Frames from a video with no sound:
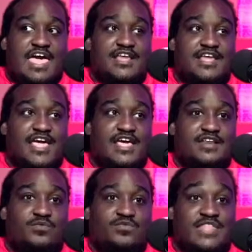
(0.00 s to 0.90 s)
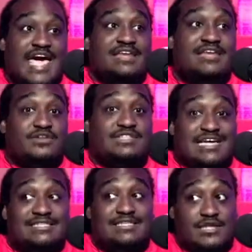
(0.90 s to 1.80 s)
And
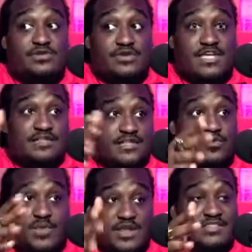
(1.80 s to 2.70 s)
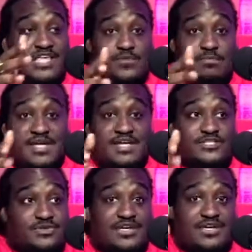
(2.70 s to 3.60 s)
that's literally the way that they were
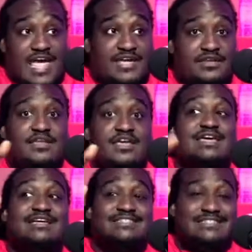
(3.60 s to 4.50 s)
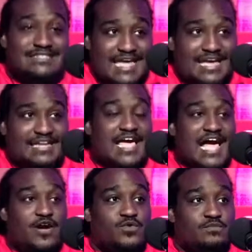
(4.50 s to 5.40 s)
bantering and acting is exactly
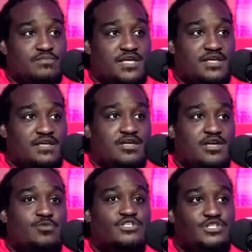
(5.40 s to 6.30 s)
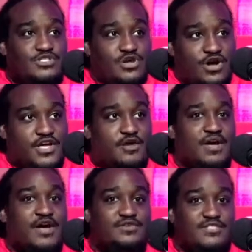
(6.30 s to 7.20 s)
how it would be. But you're talking
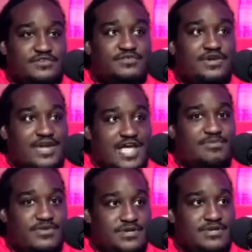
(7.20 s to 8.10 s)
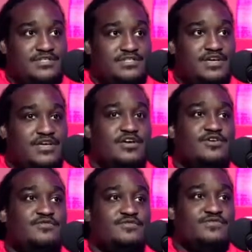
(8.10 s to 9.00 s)
about different neighborhoods
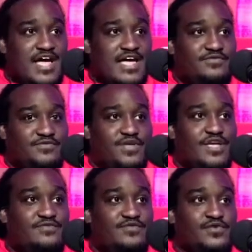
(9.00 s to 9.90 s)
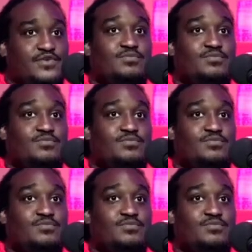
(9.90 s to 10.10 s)
vying for influence,